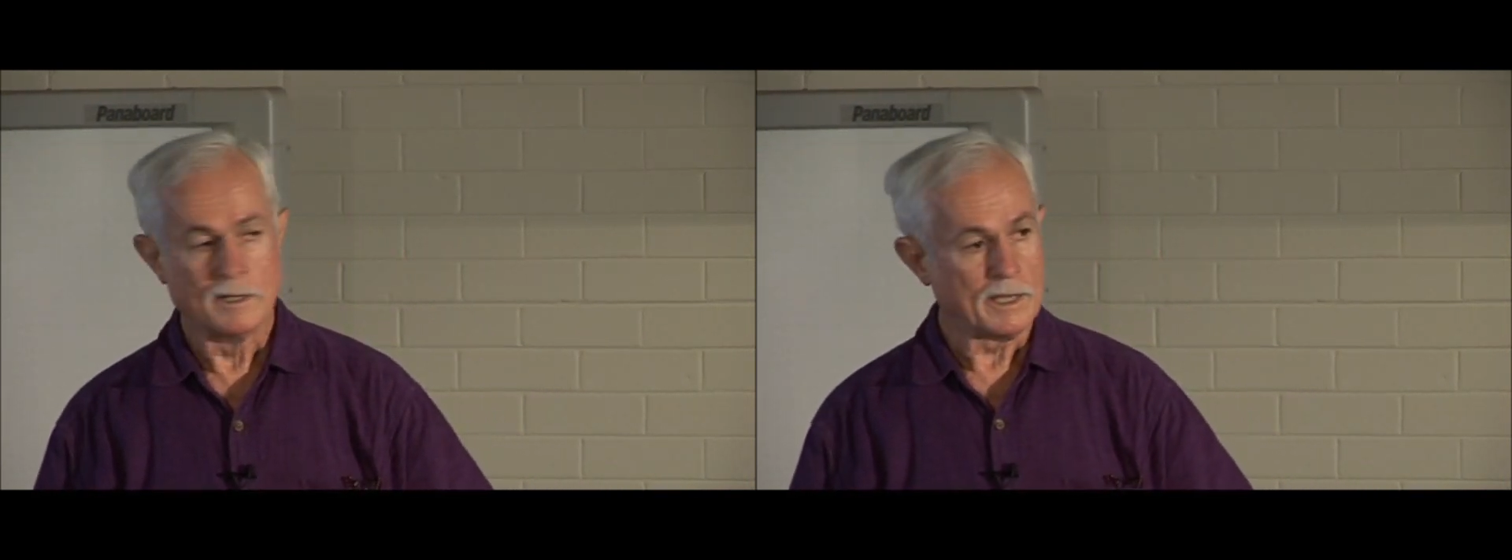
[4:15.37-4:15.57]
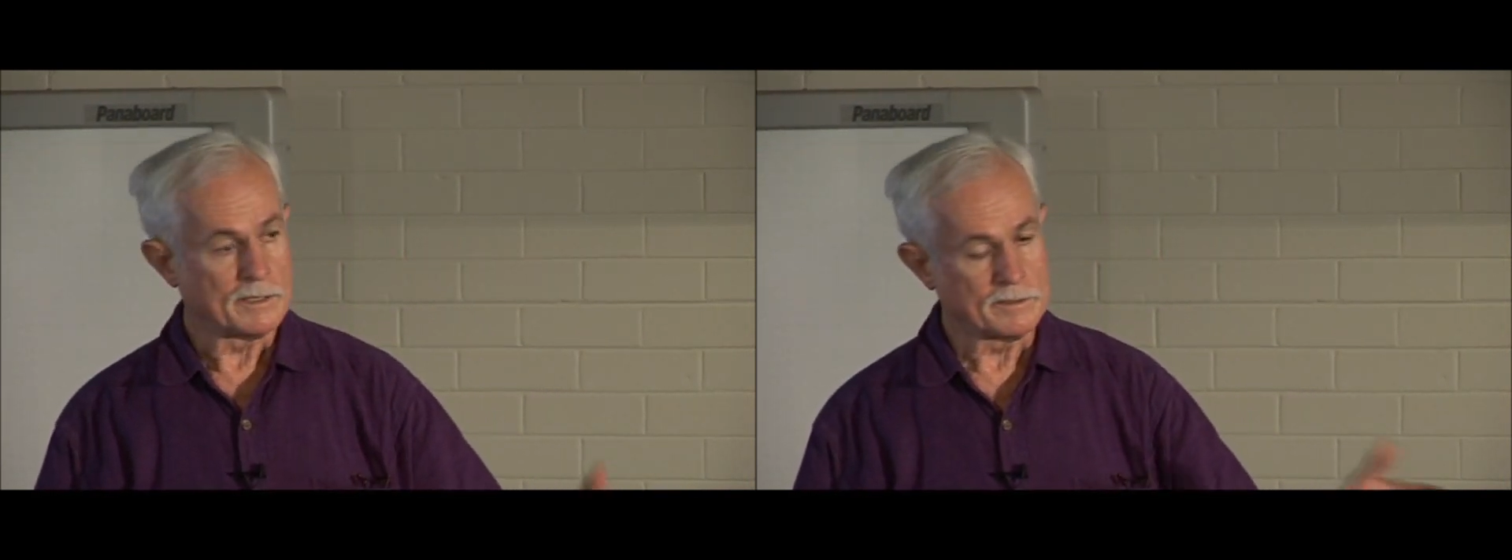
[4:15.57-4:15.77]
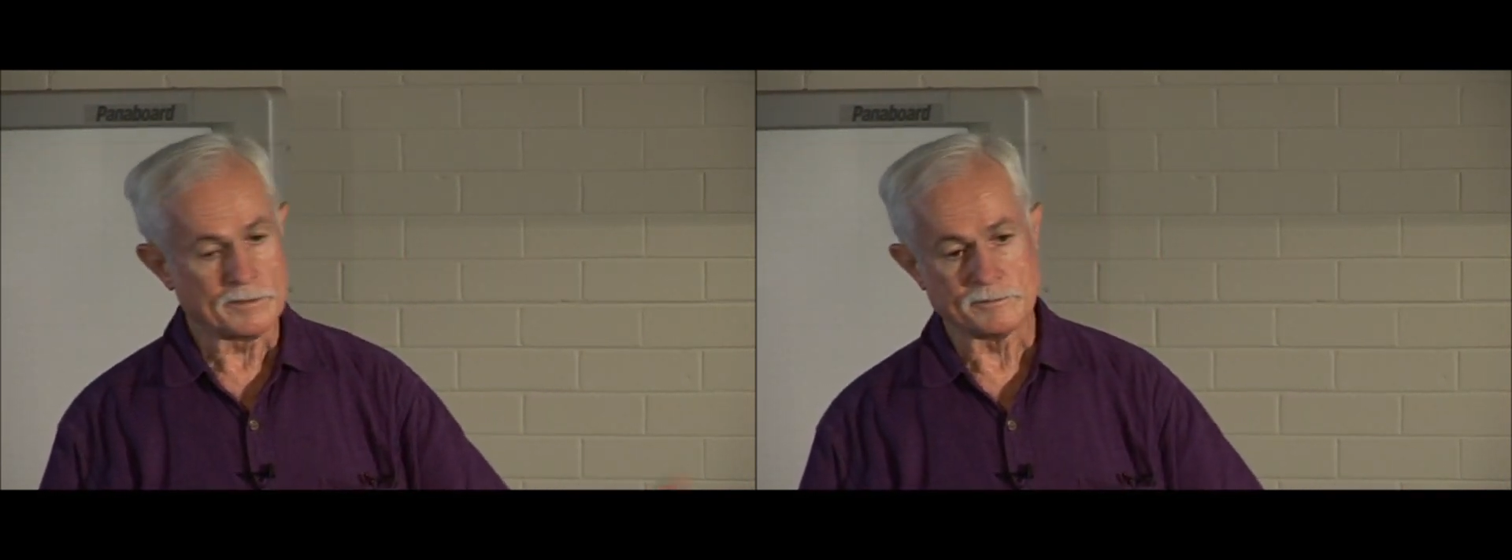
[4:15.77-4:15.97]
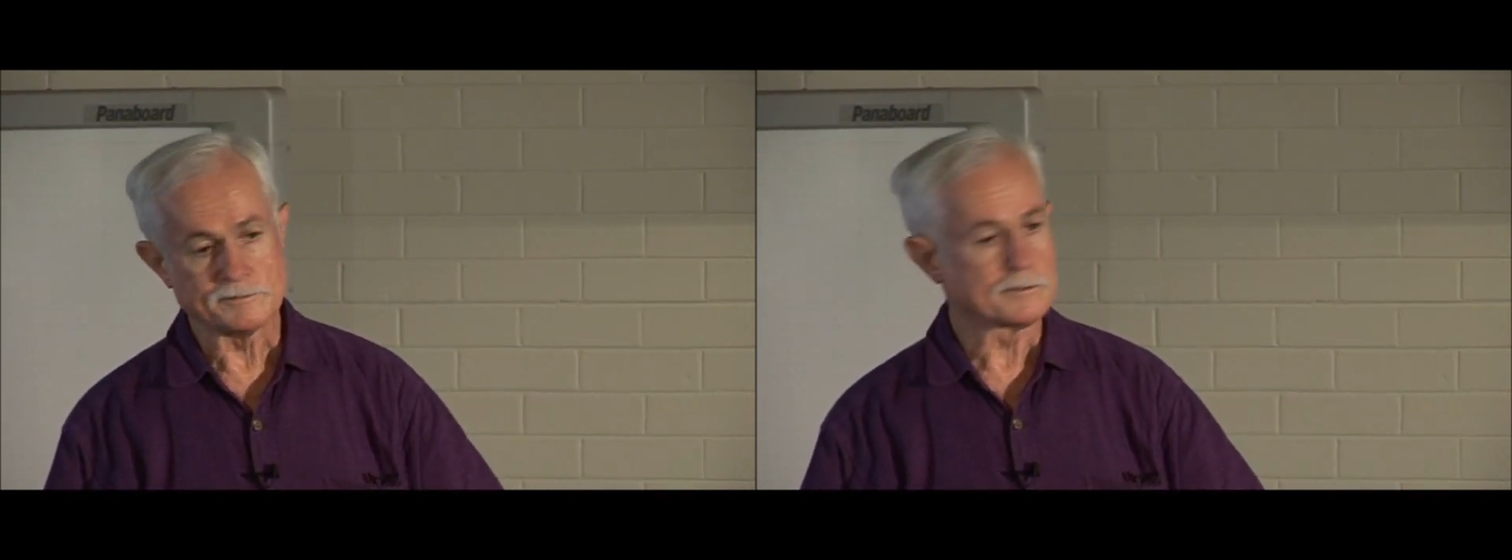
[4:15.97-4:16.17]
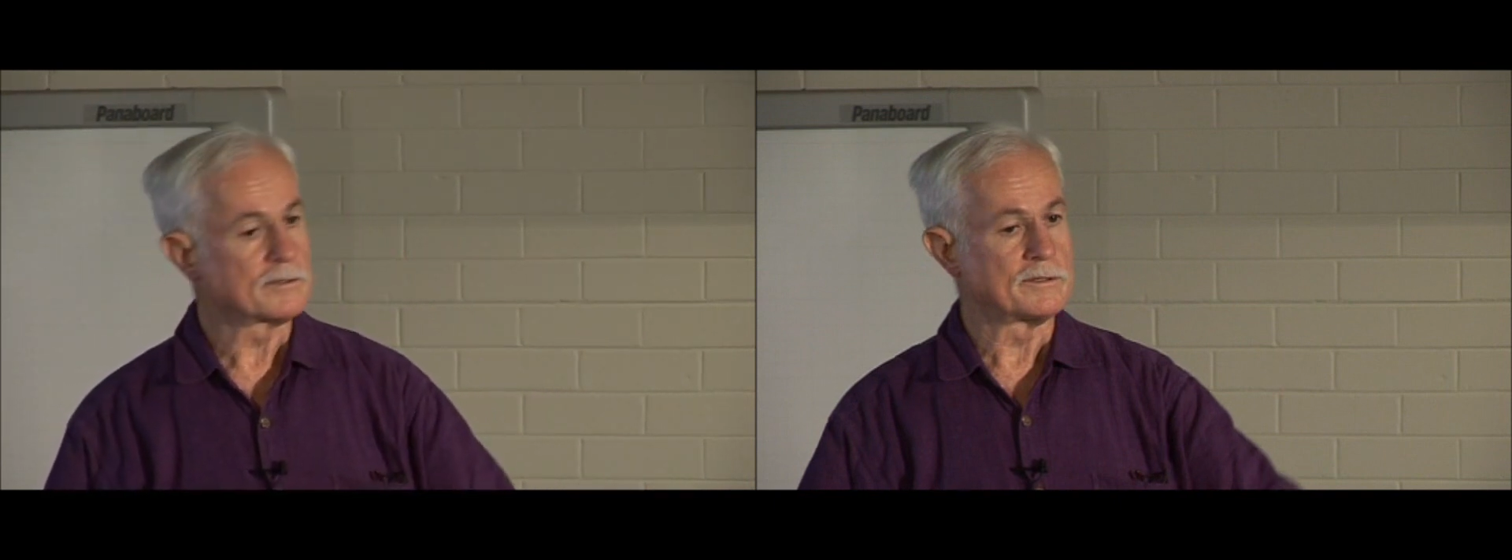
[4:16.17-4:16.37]
and
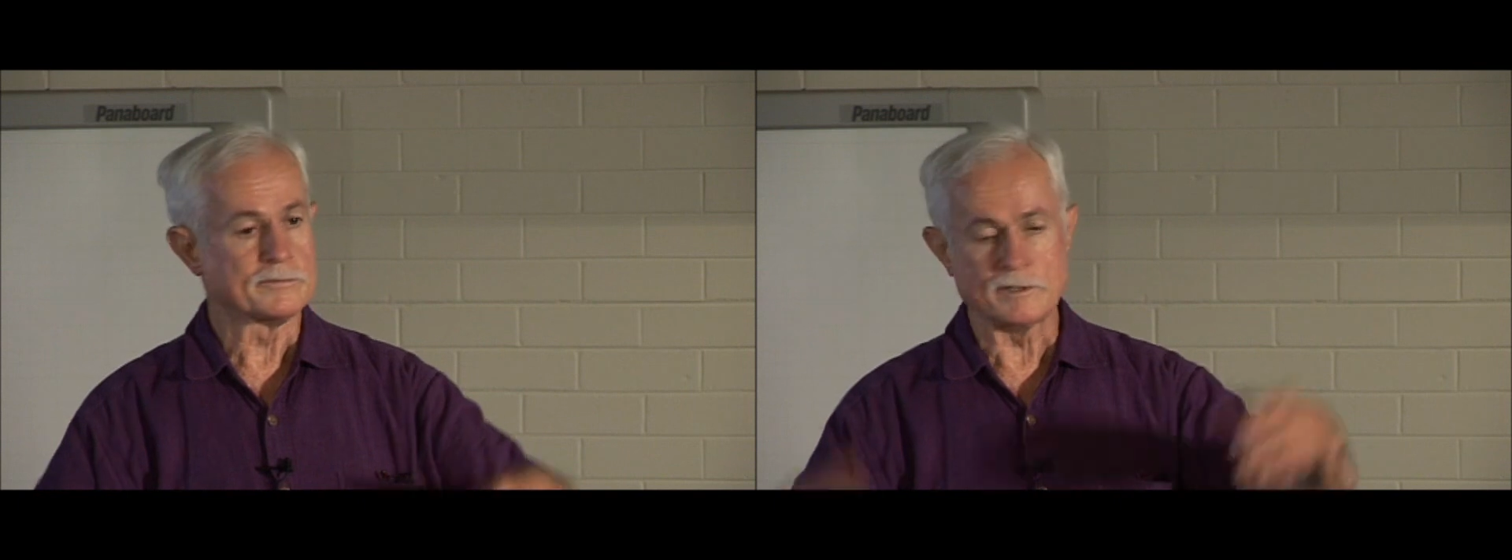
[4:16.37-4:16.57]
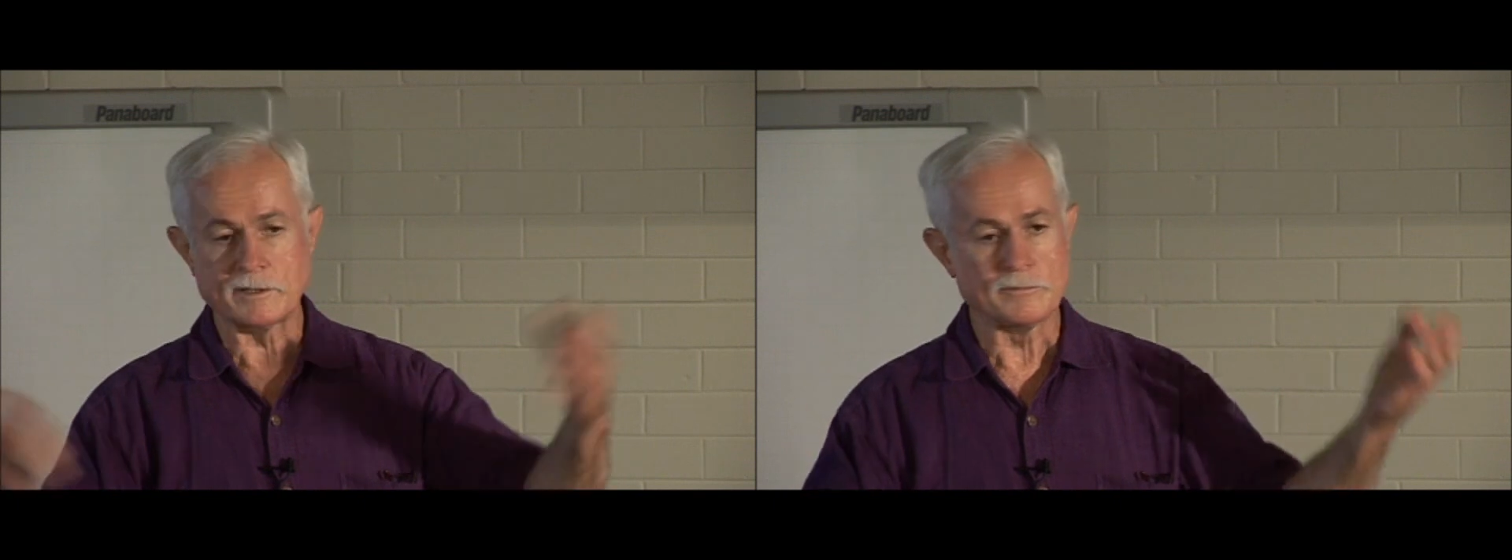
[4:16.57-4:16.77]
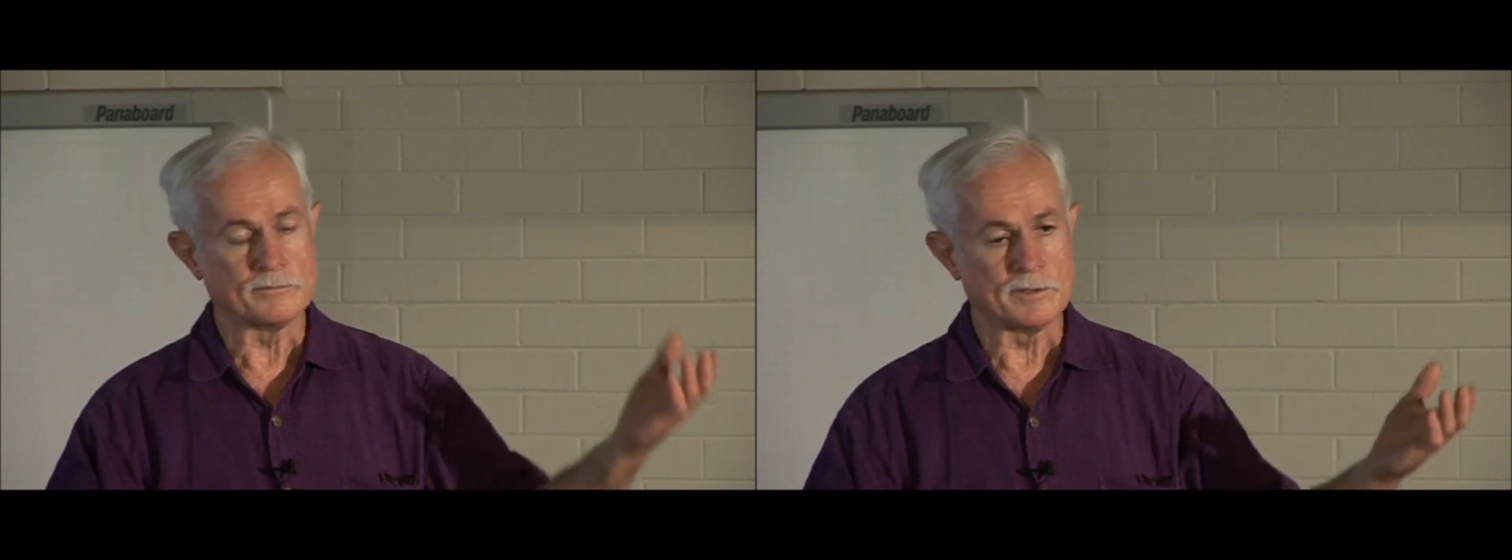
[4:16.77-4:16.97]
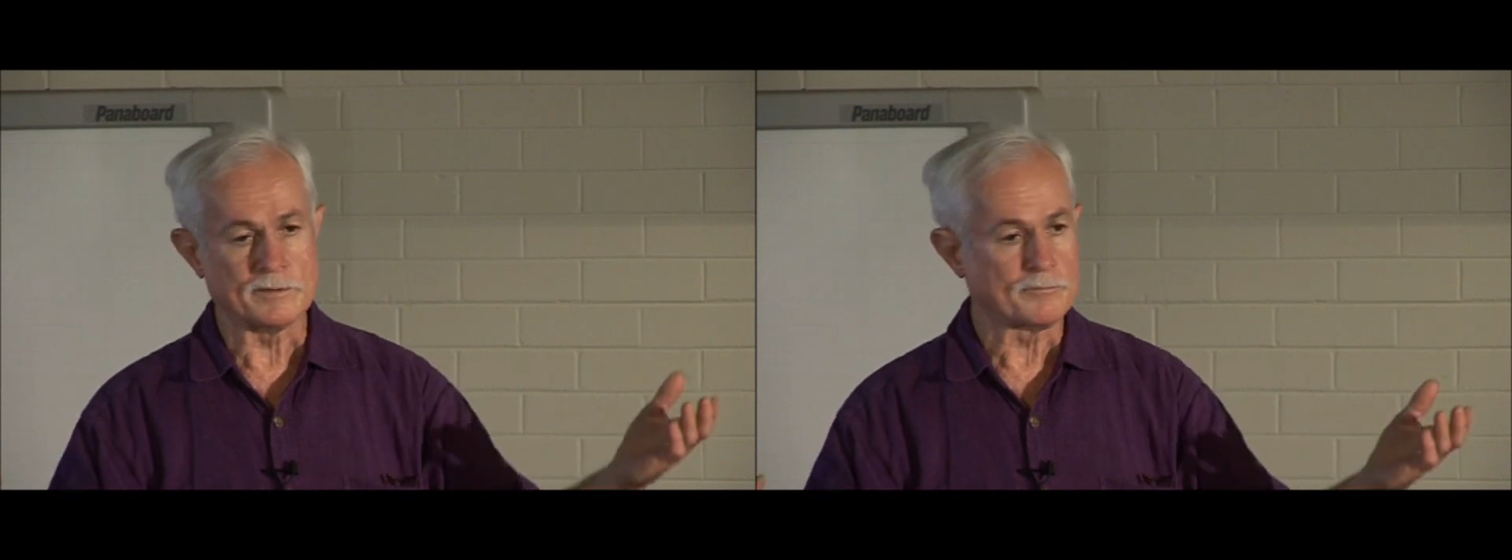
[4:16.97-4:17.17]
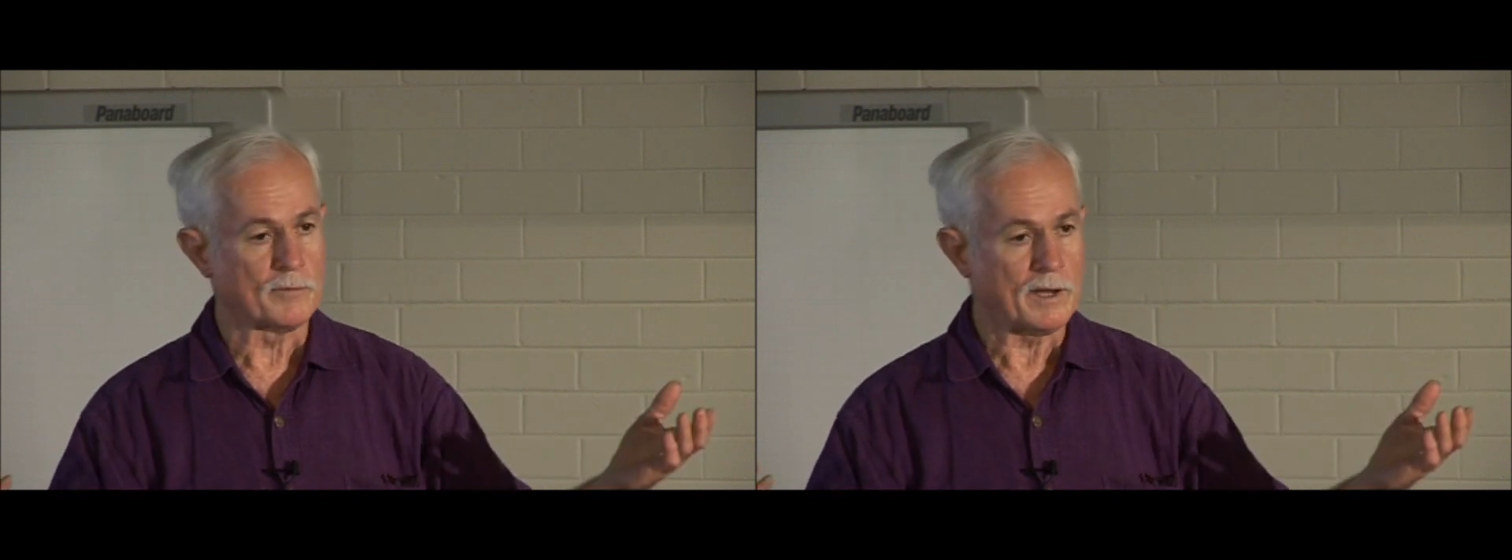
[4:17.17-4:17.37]
others are going to drink it
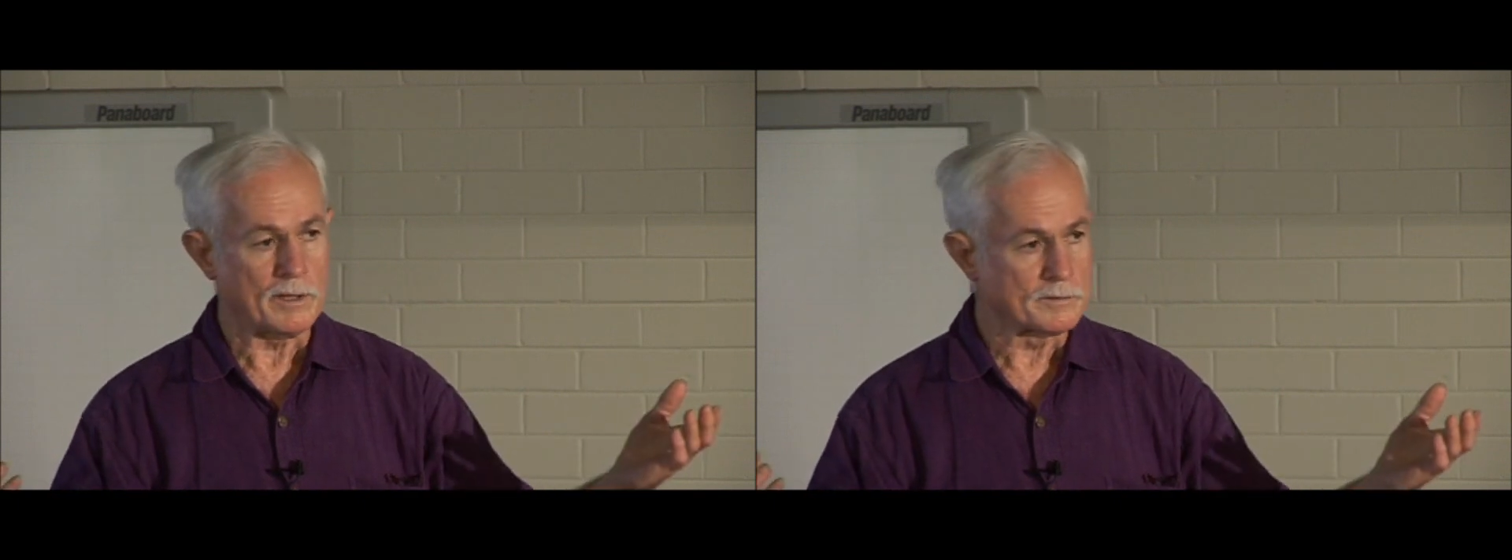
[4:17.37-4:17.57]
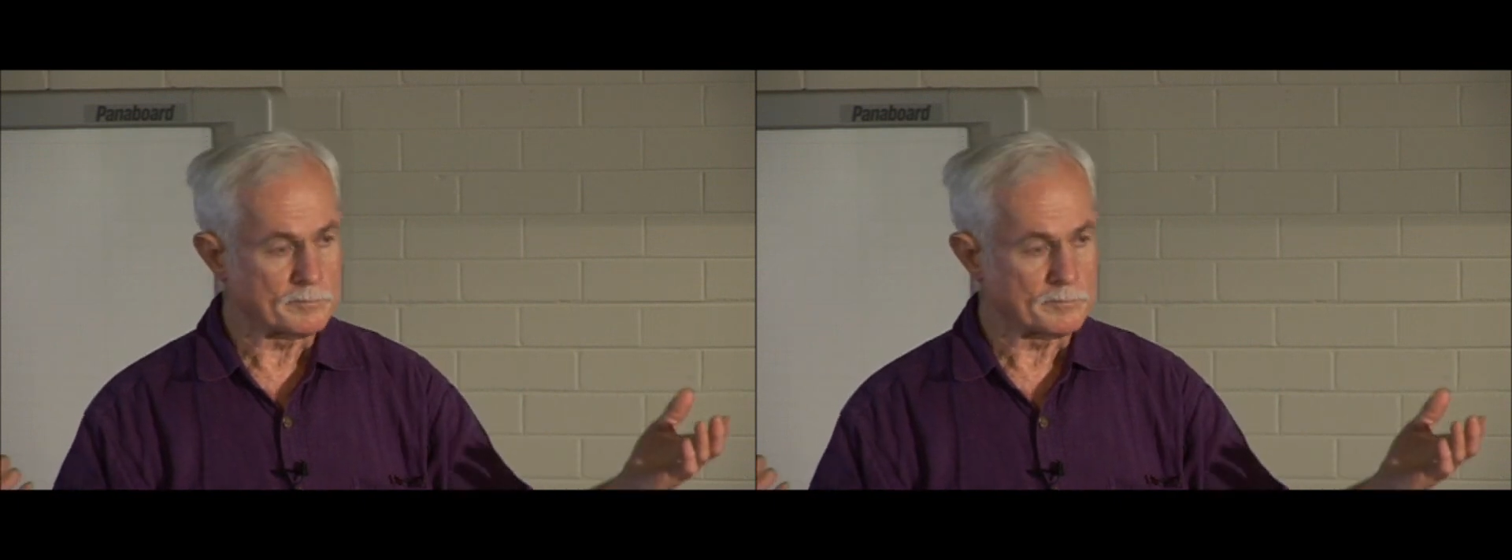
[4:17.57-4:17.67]
with wild